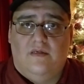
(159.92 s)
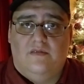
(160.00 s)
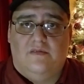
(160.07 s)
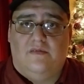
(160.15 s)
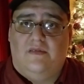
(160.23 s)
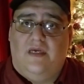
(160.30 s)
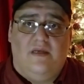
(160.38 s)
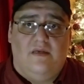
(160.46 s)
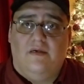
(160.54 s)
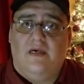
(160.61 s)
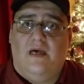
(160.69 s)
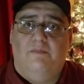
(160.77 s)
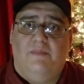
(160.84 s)
So now you
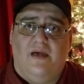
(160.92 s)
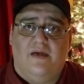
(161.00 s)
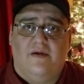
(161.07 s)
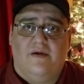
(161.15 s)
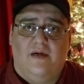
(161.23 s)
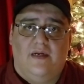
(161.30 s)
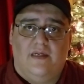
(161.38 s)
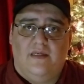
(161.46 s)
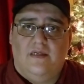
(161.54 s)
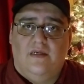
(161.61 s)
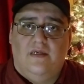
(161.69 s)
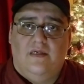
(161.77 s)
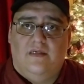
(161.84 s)
got bad credit.
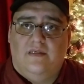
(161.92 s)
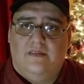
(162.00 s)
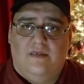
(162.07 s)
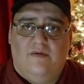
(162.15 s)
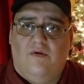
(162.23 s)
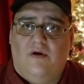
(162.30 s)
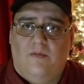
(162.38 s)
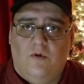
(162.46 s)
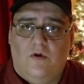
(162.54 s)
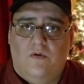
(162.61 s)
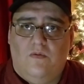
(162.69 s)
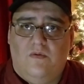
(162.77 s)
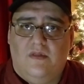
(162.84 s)
See where I'm
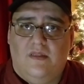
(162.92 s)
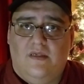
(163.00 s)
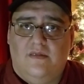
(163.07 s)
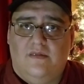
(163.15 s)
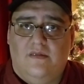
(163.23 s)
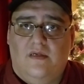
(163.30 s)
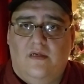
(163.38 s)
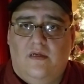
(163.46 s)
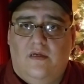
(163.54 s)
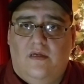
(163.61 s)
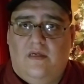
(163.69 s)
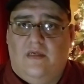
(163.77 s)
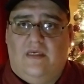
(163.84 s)
going with this?
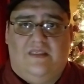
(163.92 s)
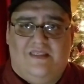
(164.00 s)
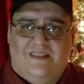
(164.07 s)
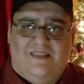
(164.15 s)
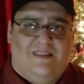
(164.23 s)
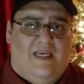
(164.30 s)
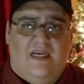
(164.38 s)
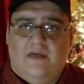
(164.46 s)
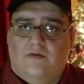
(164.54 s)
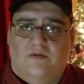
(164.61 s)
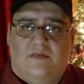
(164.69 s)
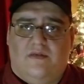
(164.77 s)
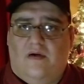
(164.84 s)
It's a
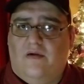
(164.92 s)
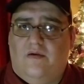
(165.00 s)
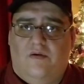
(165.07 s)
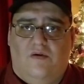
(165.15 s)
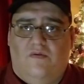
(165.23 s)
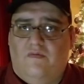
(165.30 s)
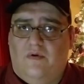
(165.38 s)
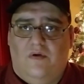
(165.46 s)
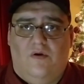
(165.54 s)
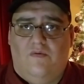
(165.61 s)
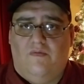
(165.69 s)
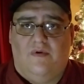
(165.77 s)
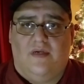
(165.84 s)
cycle starting over and
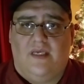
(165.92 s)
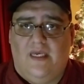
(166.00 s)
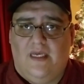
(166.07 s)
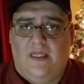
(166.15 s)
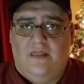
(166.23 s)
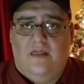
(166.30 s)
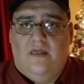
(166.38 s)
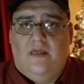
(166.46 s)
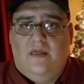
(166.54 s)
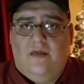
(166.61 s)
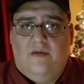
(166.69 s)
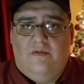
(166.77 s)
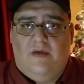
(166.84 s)
over again.
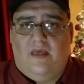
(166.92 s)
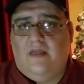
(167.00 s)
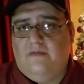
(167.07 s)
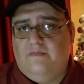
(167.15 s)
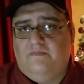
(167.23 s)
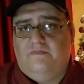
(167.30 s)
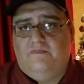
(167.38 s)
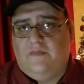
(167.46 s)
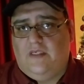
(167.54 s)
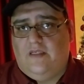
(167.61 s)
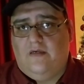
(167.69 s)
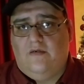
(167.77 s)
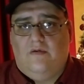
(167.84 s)
And
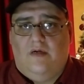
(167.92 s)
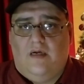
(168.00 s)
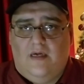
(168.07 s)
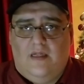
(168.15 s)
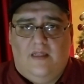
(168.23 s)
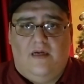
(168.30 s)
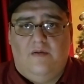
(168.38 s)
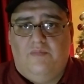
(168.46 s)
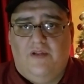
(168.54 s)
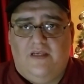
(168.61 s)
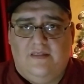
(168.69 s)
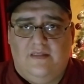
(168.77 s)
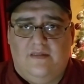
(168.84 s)
you know, a lot of
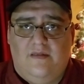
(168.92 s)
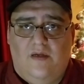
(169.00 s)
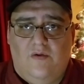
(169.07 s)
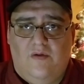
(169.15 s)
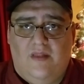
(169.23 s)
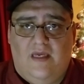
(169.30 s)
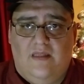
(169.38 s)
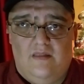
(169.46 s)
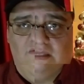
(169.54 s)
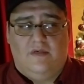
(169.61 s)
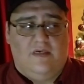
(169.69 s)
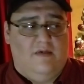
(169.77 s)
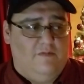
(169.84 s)
places know that when
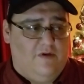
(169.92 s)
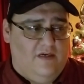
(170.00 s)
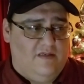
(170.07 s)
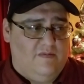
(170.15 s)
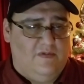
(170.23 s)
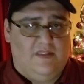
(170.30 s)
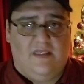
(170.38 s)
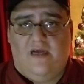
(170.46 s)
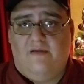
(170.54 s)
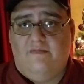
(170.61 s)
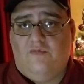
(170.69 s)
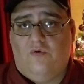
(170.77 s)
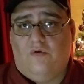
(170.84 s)
they think Christmas
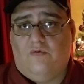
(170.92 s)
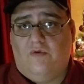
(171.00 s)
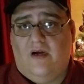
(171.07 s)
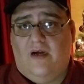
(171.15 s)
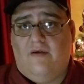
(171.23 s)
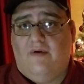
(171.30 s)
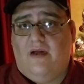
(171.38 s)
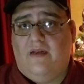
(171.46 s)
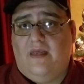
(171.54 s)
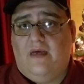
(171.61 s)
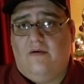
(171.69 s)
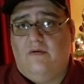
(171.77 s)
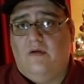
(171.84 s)
time, where we're at right now,